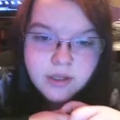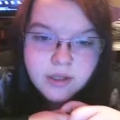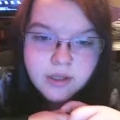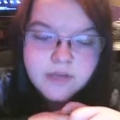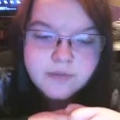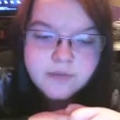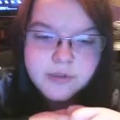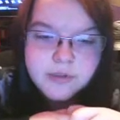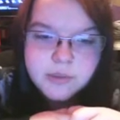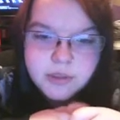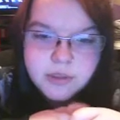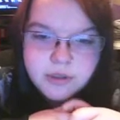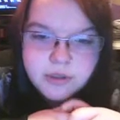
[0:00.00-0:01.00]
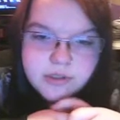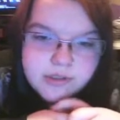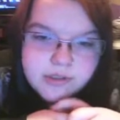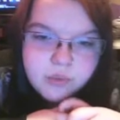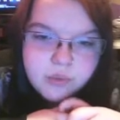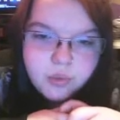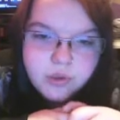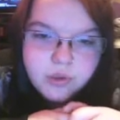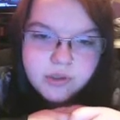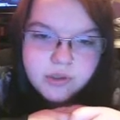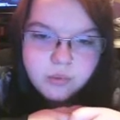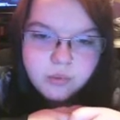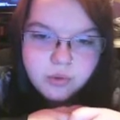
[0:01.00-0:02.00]
and his first appearance in,
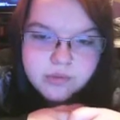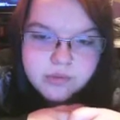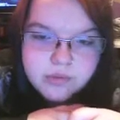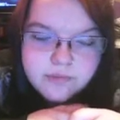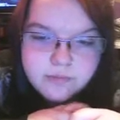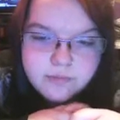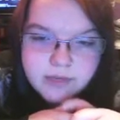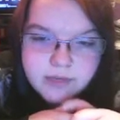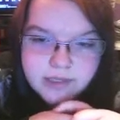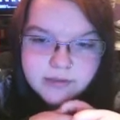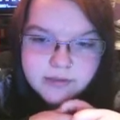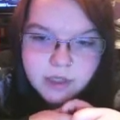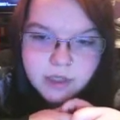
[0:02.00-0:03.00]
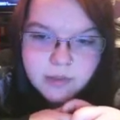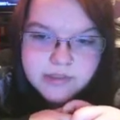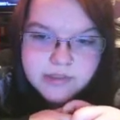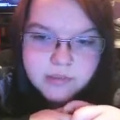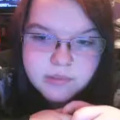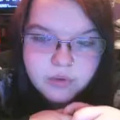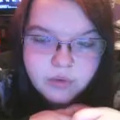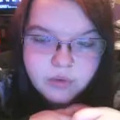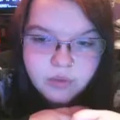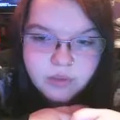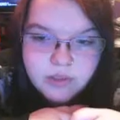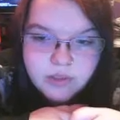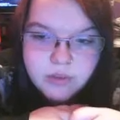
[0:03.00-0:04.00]
in the world's finest comics number
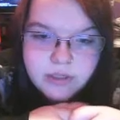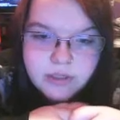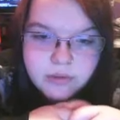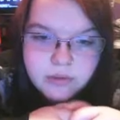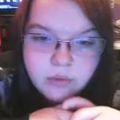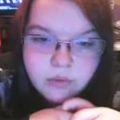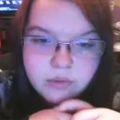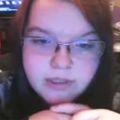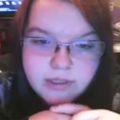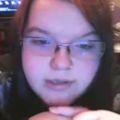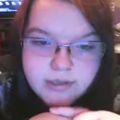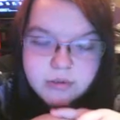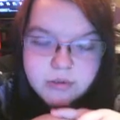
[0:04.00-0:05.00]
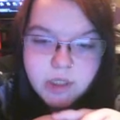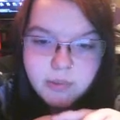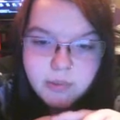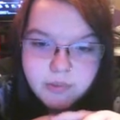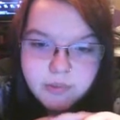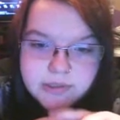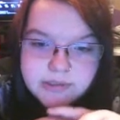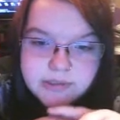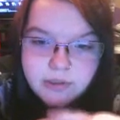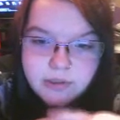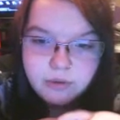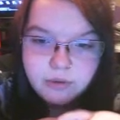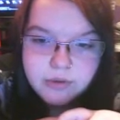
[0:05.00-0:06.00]
3 during the golden age of comic books, the
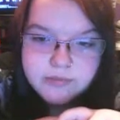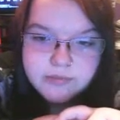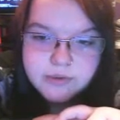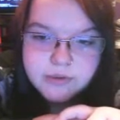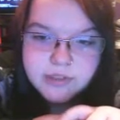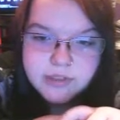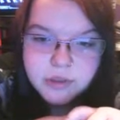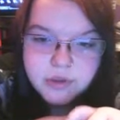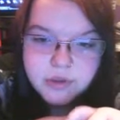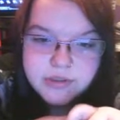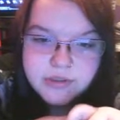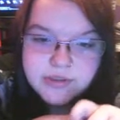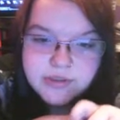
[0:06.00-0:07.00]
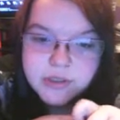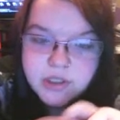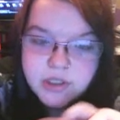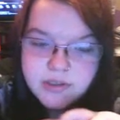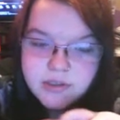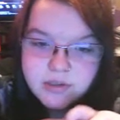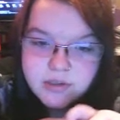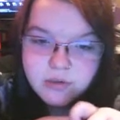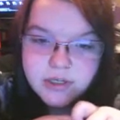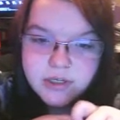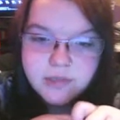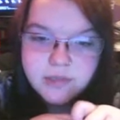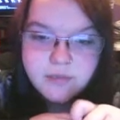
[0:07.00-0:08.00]
Scarecrow is first introduced as Jonathan
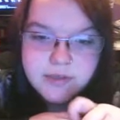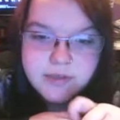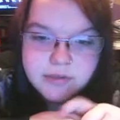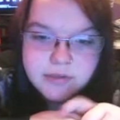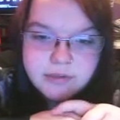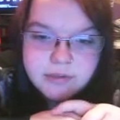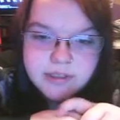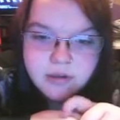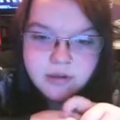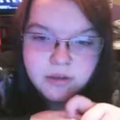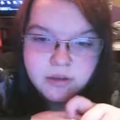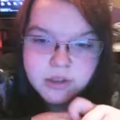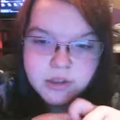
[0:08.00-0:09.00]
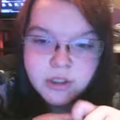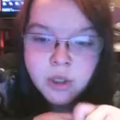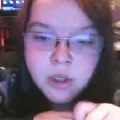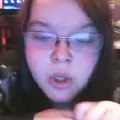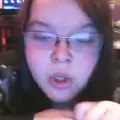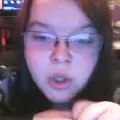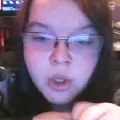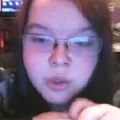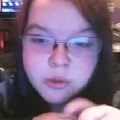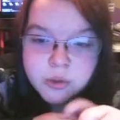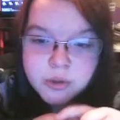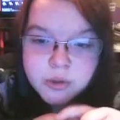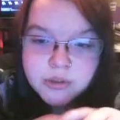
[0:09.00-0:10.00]
Crane, a professor of psychology
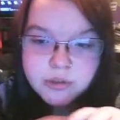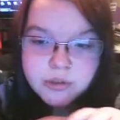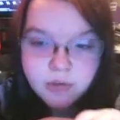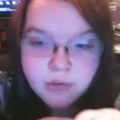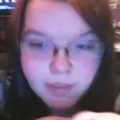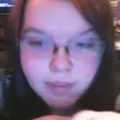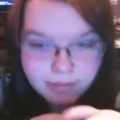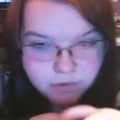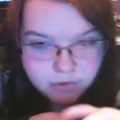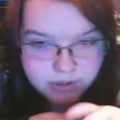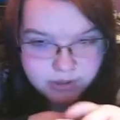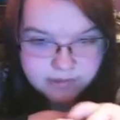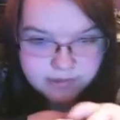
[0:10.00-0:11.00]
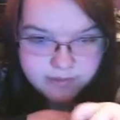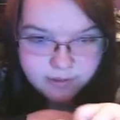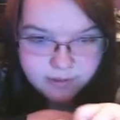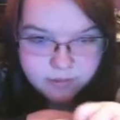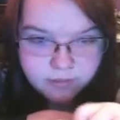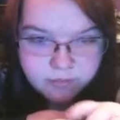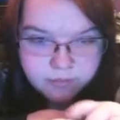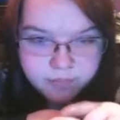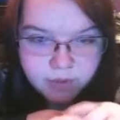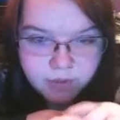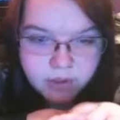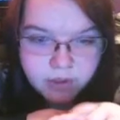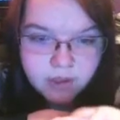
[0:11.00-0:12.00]
who turns to crime after he is fired.
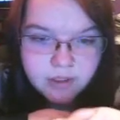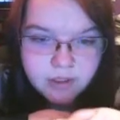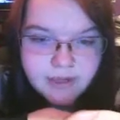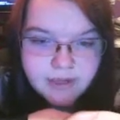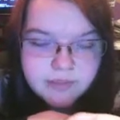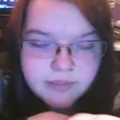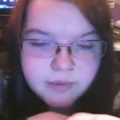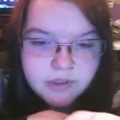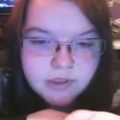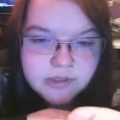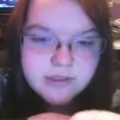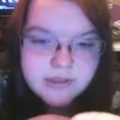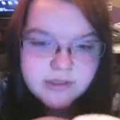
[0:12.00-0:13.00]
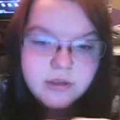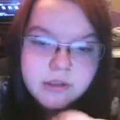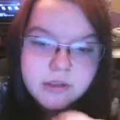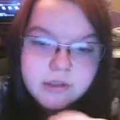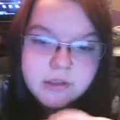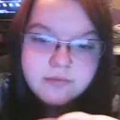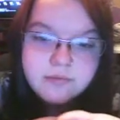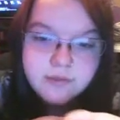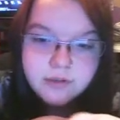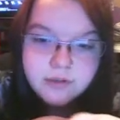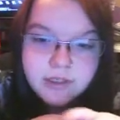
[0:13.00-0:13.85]
An expert in the psychology of fear,